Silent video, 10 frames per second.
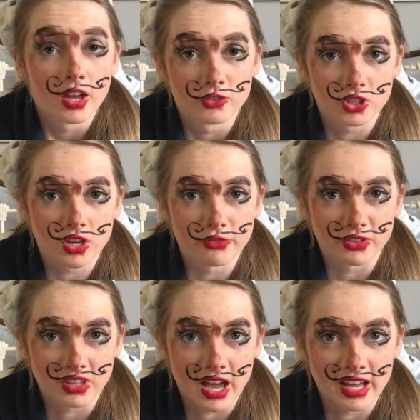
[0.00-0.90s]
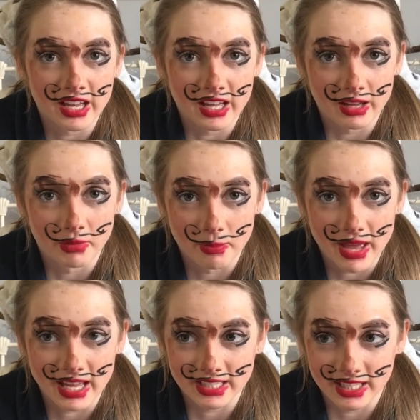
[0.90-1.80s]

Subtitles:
just covered that, my bed